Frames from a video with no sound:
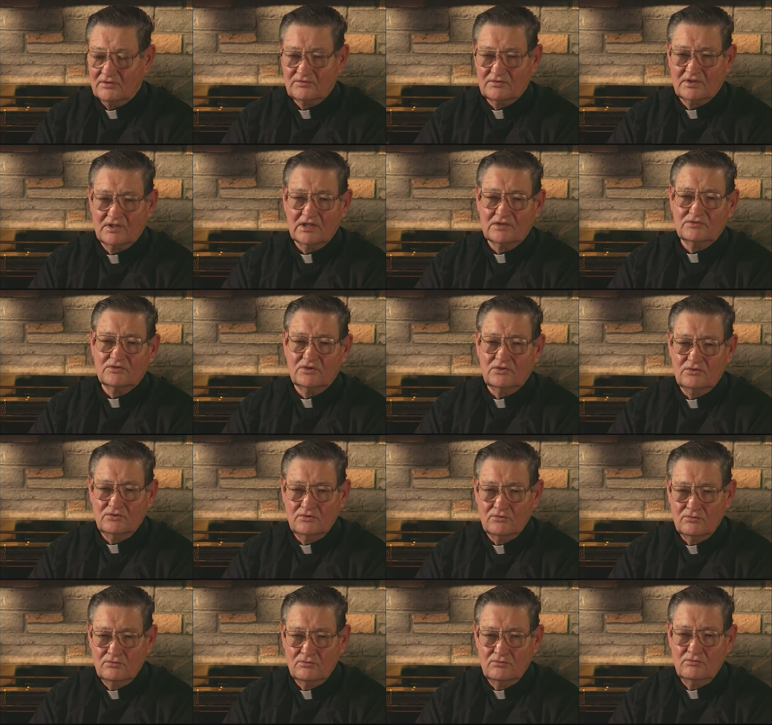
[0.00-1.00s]
get the
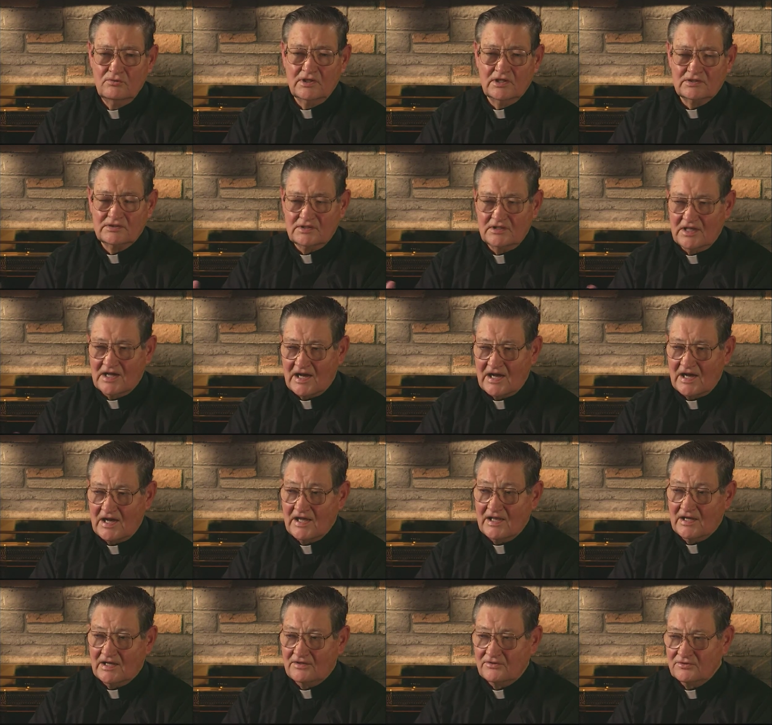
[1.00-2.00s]
you, get the
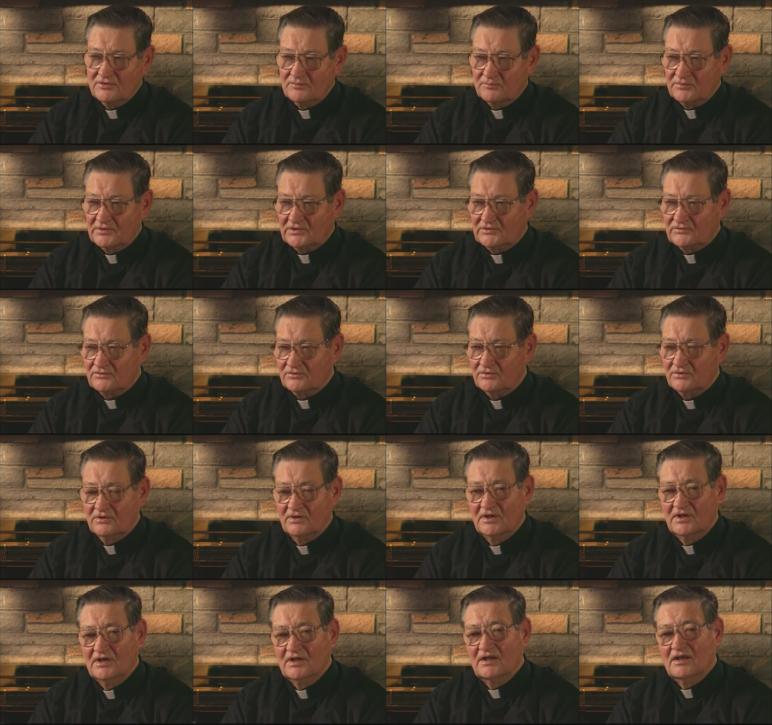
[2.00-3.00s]
I out of the picture.
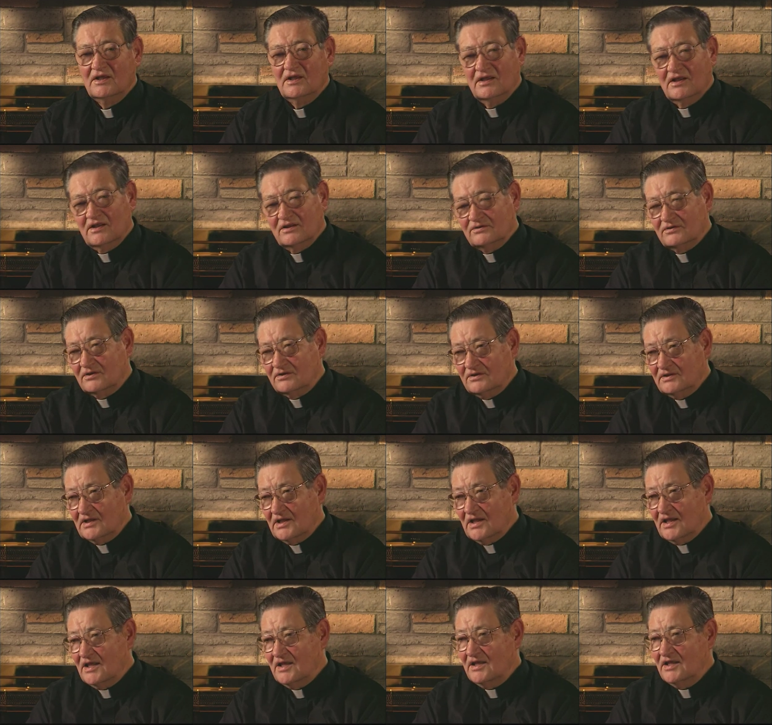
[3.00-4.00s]

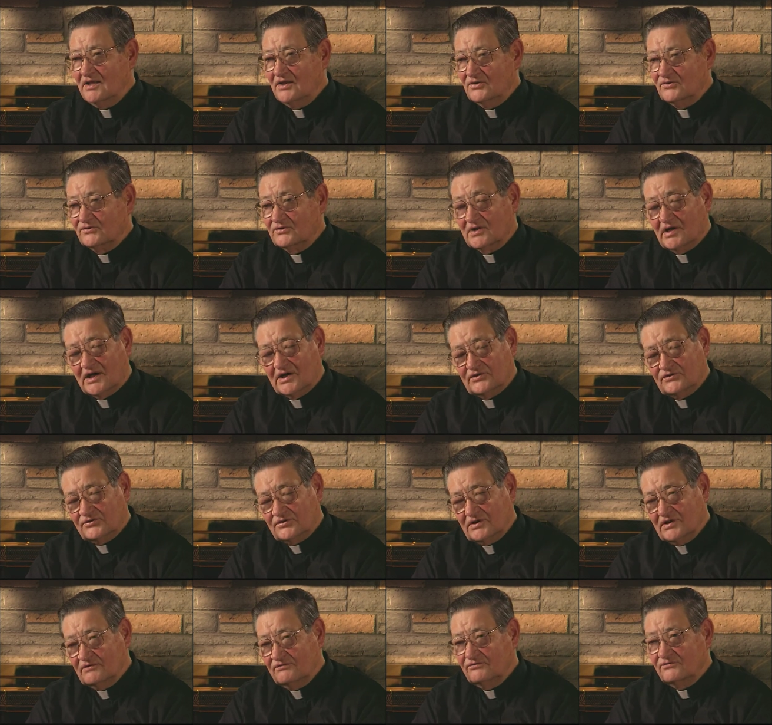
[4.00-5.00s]
Today is God's
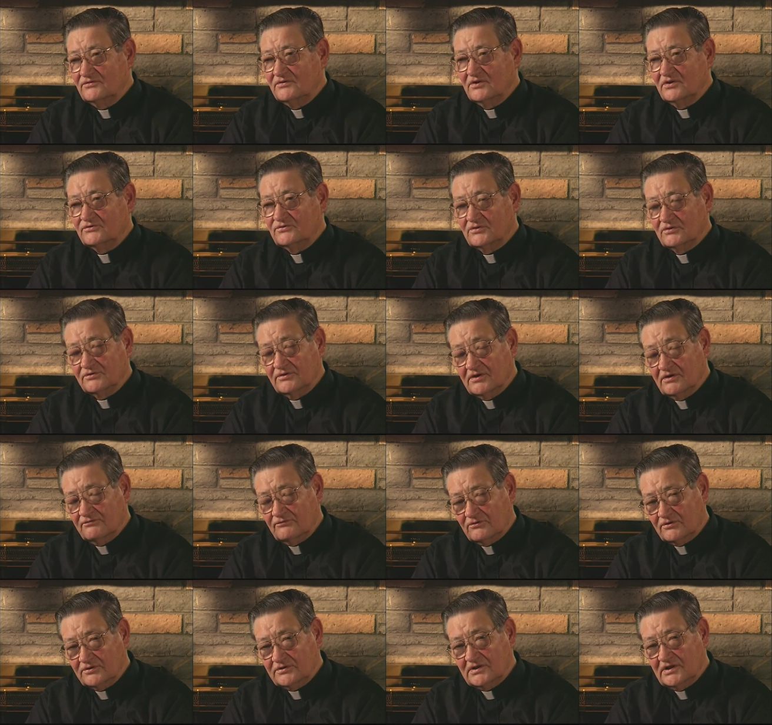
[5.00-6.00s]
gift, so
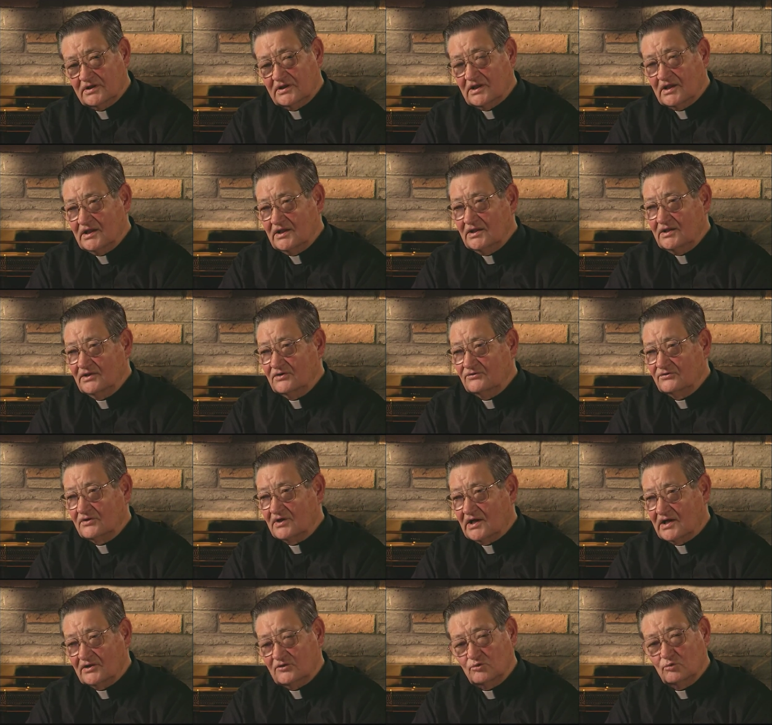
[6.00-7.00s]
therefore today is
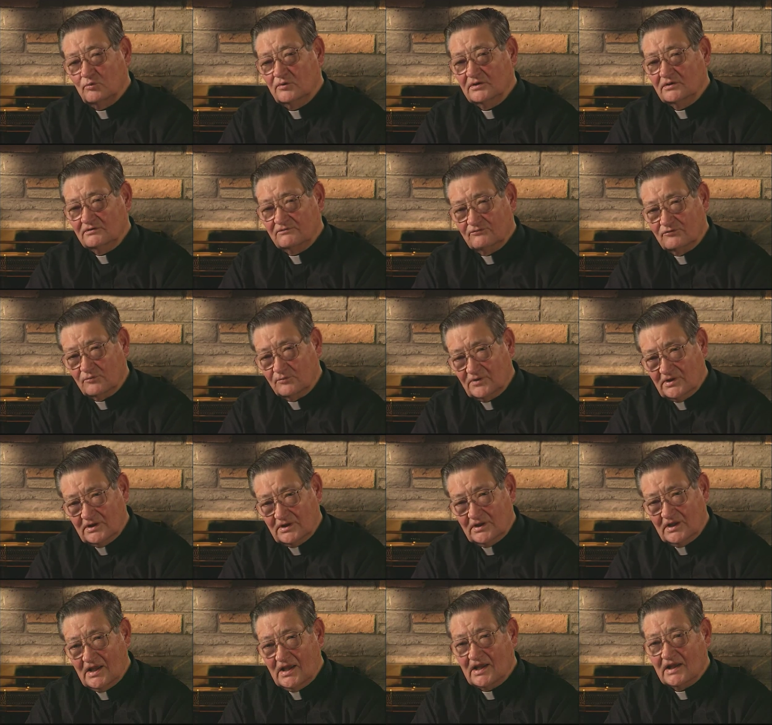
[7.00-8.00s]
God's will for
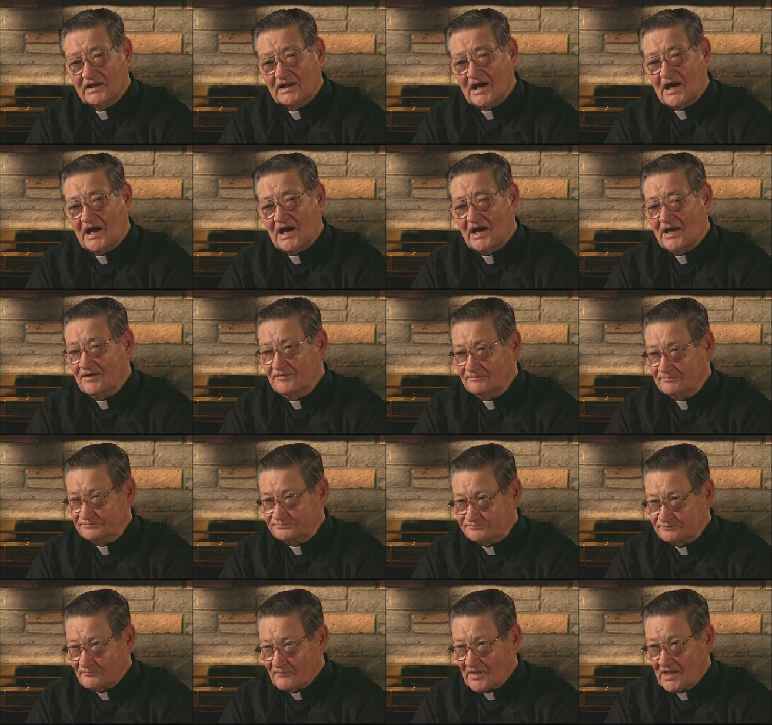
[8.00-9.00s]
me, and I
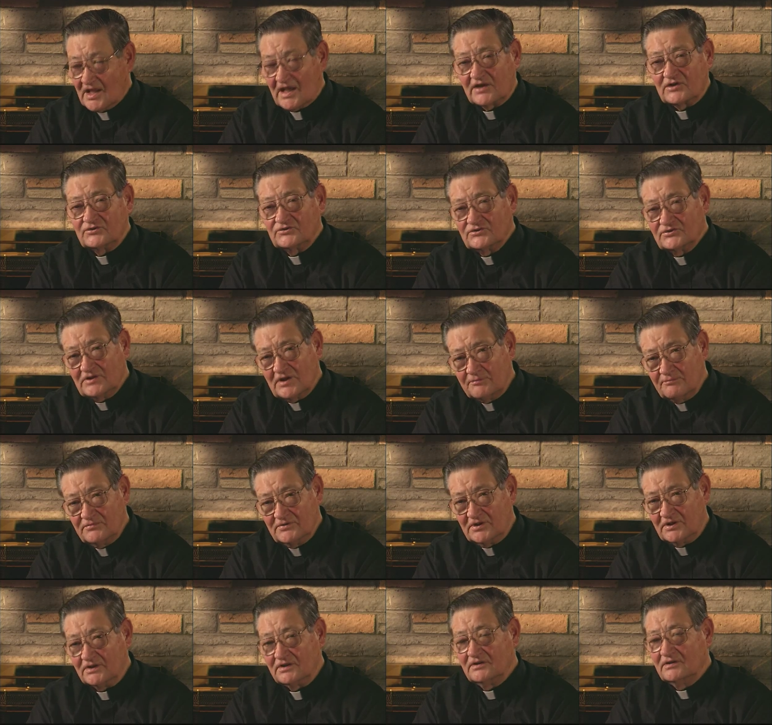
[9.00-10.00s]
accept
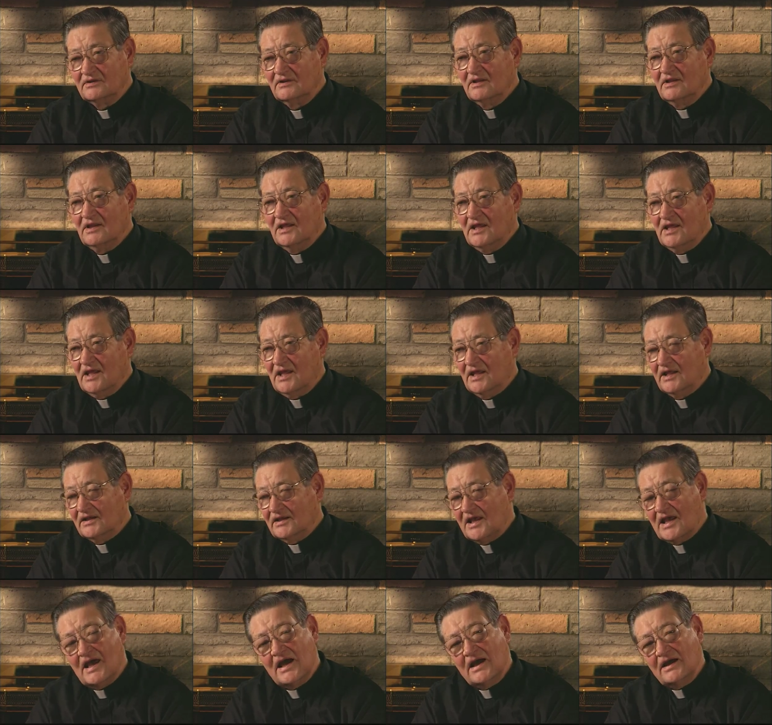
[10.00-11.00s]
it and
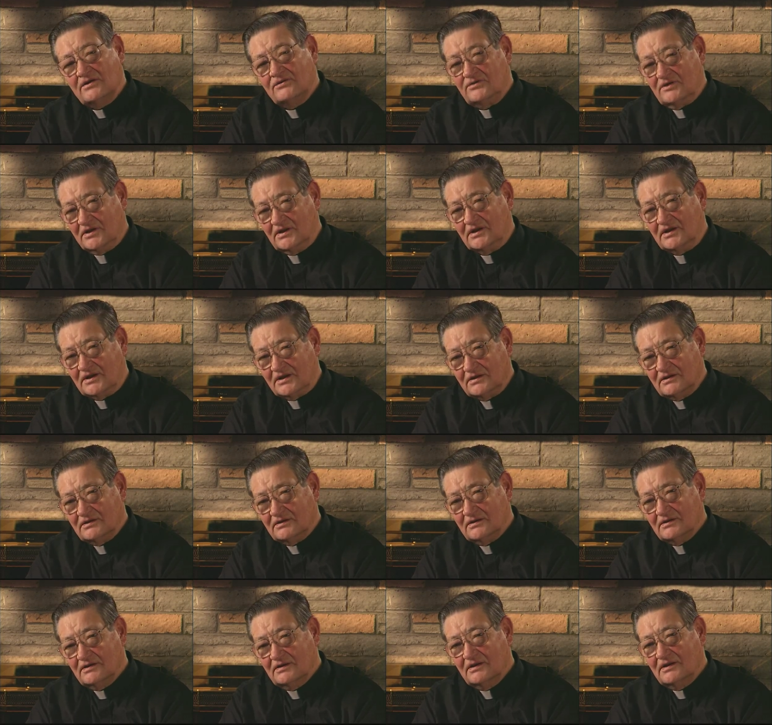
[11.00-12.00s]
act in it
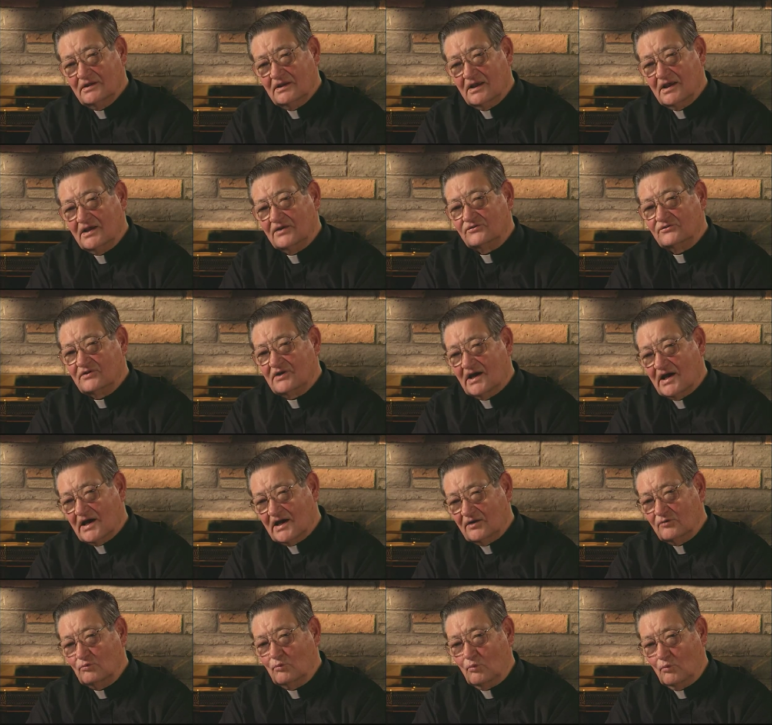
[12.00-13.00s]
as
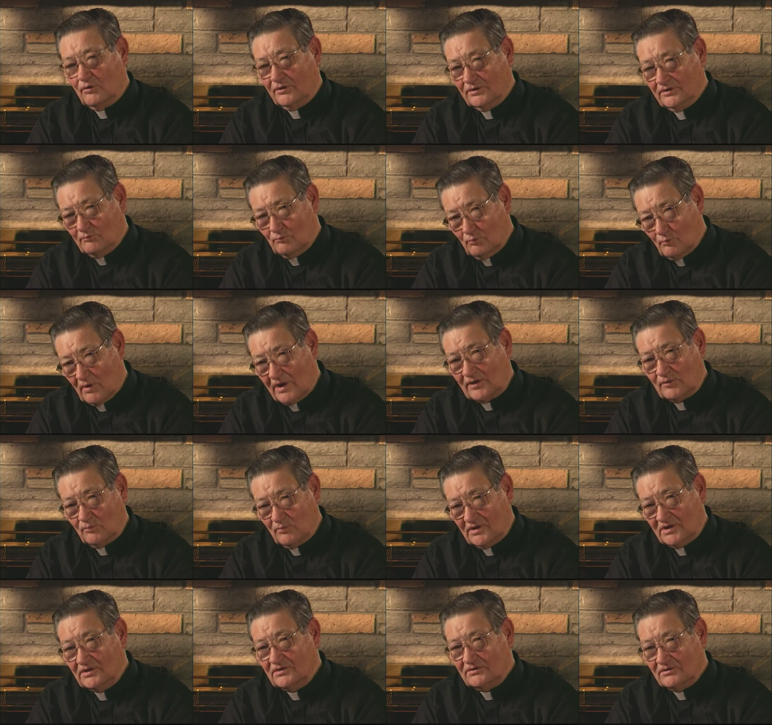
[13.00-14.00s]
God would want
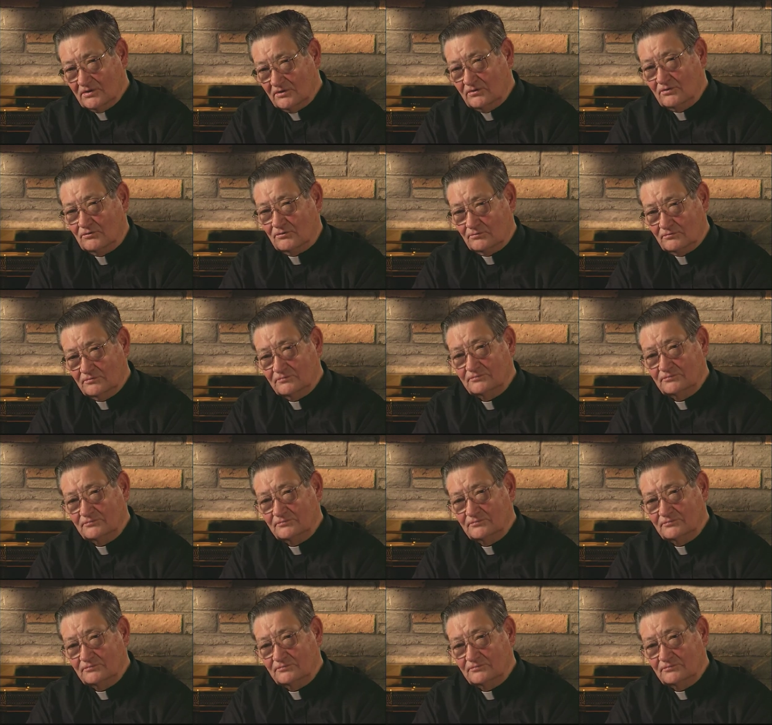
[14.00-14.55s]
me to do.